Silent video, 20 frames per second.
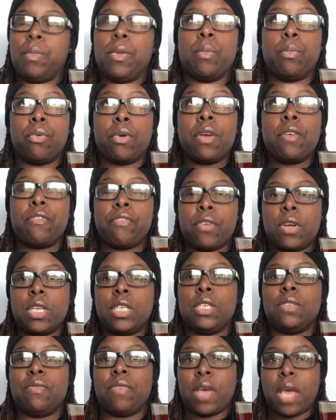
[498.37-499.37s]

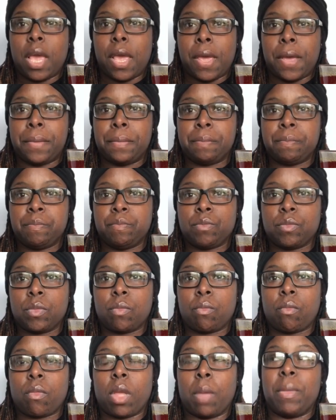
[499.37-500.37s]
boyfriend's van,
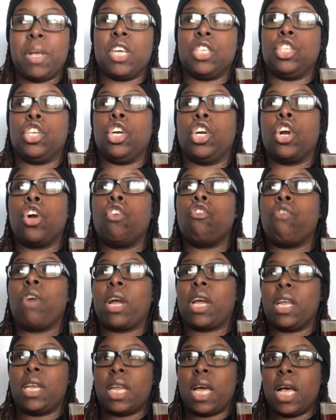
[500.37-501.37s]
because the girl
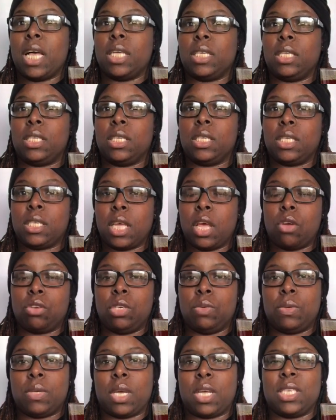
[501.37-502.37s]
recognized the sound.
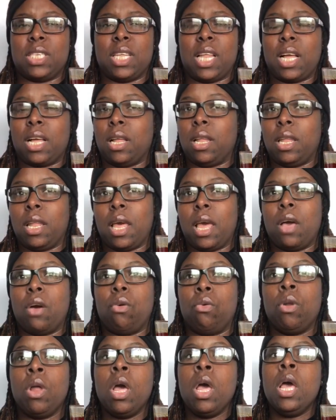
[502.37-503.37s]
She was like, it's like a
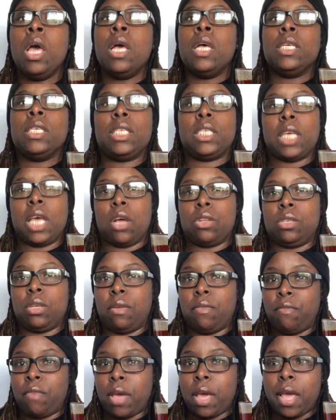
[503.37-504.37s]
loud sound to
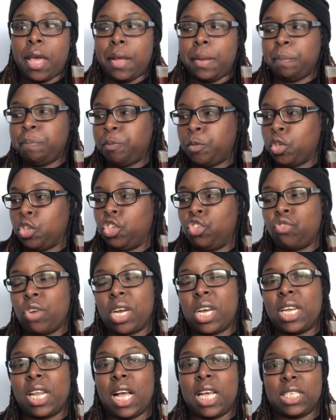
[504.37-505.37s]
the van. So she
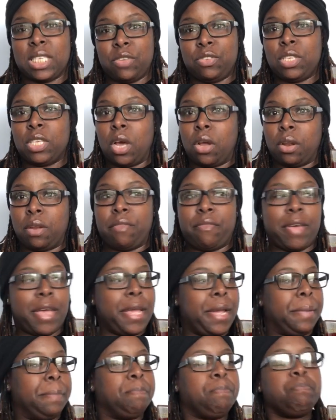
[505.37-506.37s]
recognized the sound of the
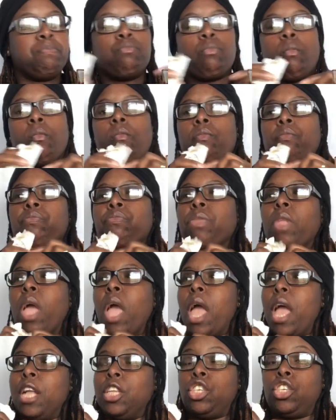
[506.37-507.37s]
van.
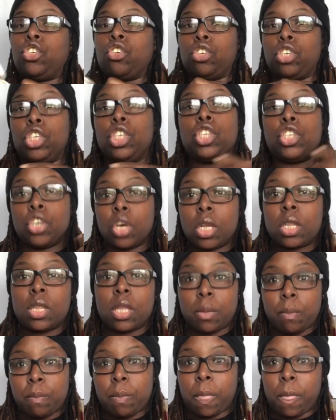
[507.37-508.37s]
And so she took
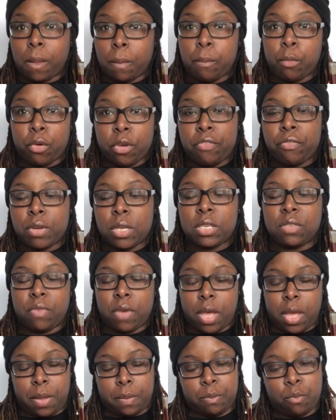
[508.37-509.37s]
the boyfriend's
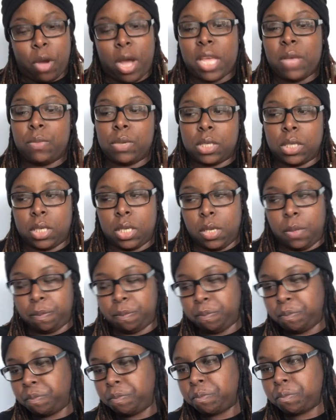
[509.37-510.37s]
van while he was asleep.
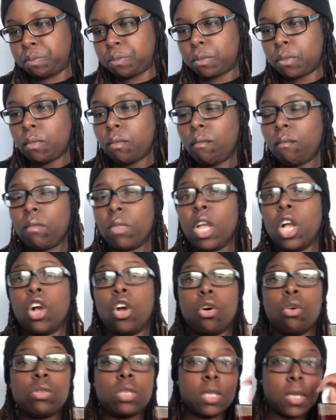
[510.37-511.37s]

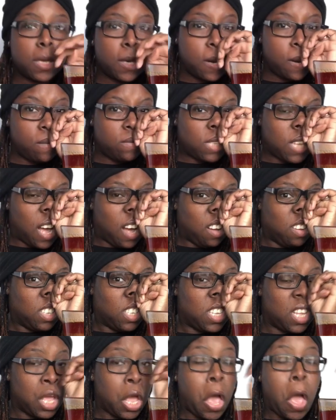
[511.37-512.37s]
Goes to the girl's
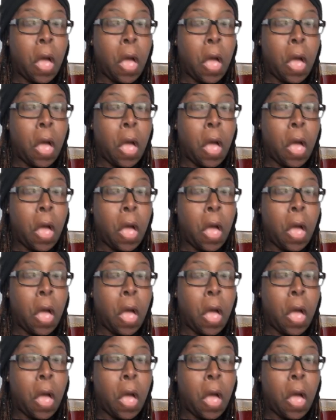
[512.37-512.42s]
house,